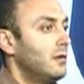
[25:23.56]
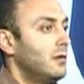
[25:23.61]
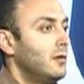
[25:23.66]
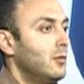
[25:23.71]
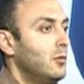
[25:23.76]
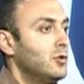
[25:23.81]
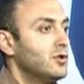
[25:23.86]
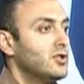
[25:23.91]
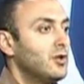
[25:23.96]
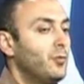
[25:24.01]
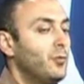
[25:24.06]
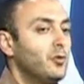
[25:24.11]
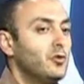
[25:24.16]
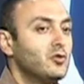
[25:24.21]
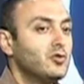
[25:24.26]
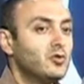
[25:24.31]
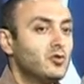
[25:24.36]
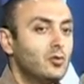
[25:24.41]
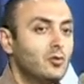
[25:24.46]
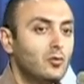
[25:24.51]
We're
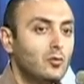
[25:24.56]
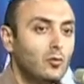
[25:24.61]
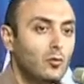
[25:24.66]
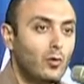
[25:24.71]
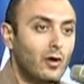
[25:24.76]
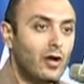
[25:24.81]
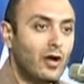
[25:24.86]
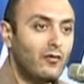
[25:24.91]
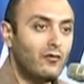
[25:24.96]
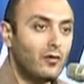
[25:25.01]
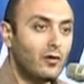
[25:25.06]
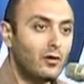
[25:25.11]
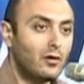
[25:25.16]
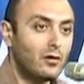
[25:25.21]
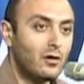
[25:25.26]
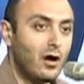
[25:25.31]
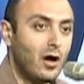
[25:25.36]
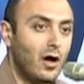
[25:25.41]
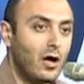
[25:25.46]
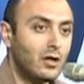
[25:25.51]
supposed to, whatever
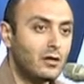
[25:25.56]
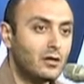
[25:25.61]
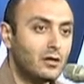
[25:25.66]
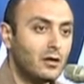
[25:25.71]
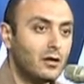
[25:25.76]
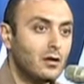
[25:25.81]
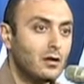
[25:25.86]
God